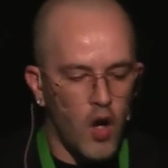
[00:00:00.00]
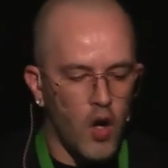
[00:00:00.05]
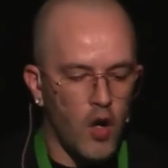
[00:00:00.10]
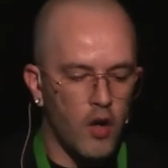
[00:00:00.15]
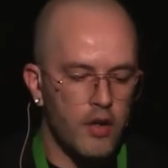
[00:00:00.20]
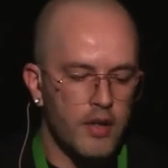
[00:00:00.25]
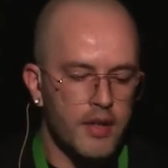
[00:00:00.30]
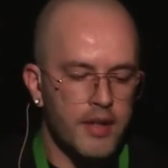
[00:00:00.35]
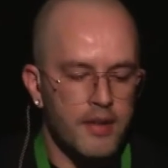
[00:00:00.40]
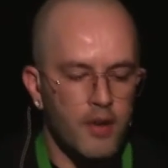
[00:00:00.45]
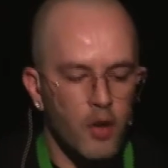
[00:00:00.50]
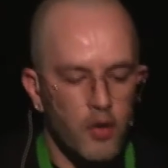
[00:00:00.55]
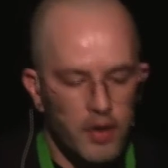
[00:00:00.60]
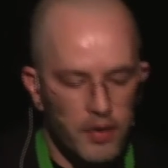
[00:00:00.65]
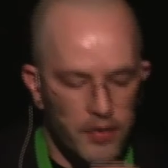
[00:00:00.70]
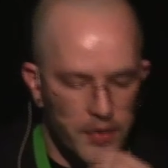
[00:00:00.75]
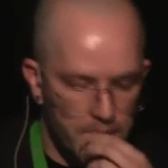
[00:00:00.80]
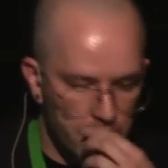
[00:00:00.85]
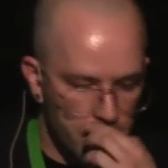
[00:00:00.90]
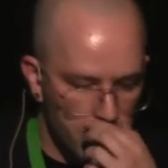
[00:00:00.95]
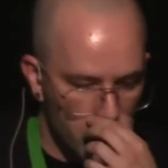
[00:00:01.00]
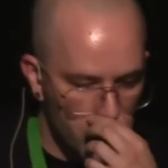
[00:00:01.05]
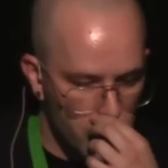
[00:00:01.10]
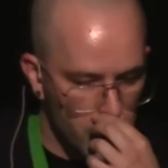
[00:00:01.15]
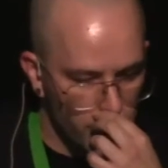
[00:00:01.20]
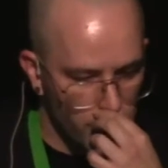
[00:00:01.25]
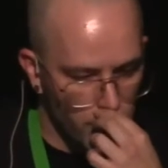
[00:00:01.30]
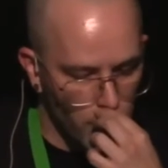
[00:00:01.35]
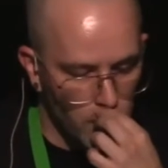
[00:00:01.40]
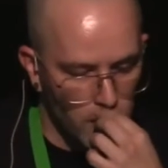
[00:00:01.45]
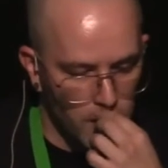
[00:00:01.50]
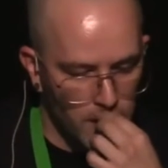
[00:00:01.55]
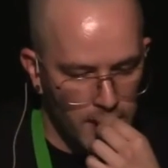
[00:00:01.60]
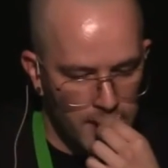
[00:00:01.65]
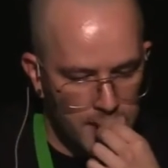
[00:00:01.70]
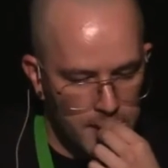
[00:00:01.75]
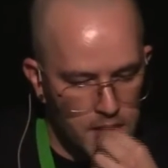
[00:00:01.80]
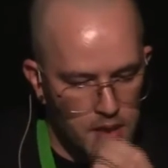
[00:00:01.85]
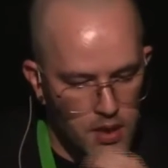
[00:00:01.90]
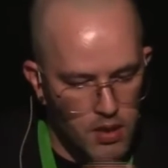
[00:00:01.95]
Other thing useful
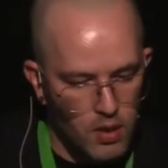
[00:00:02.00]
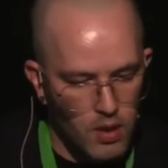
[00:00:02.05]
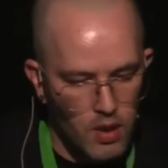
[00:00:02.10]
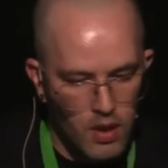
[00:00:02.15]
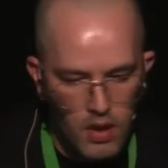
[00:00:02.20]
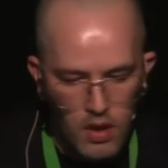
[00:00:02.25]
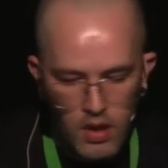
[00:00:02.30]
is